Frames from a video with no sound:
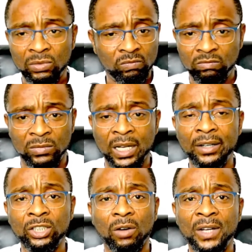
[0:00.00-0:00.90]
Get
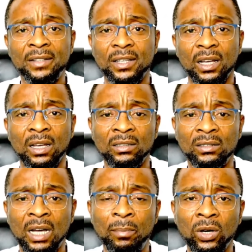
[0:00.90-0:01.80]
rid of that
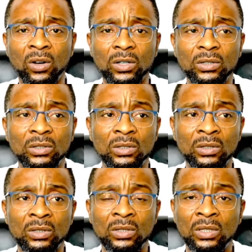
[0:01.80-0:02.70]
bollock.
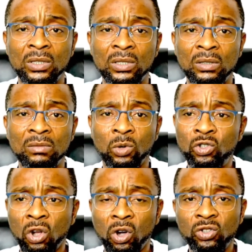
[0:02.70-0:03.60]

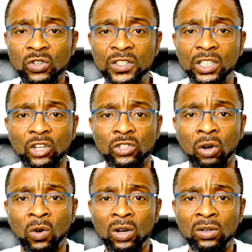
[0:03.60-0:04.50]
Monson, koto serious,
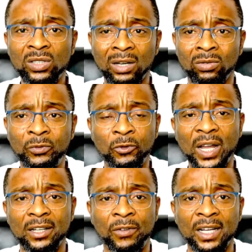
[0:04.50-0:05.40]
lowo. Talo, full
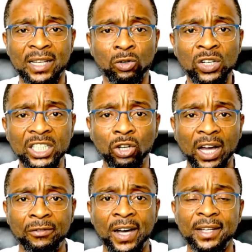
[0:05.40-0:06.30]
advice. I don't need your
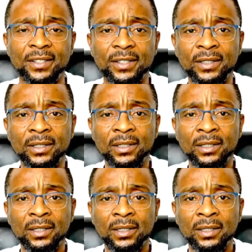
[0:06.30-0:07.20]
advice.
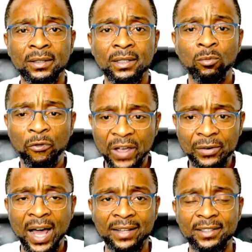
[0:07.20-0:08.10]
Mufe
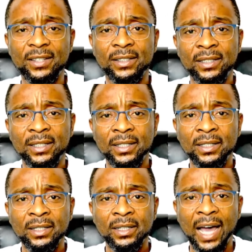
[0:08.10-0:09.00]
rant.
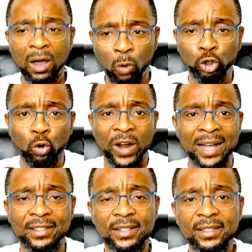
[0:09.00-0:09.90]
I want to
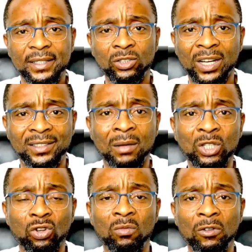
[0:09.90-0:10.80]
rant. You de tell me
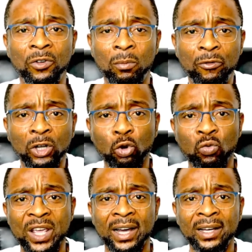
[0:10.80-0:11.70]
to move on. Move on to
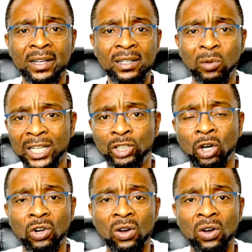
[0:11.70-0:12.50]
where? Ibola John Law.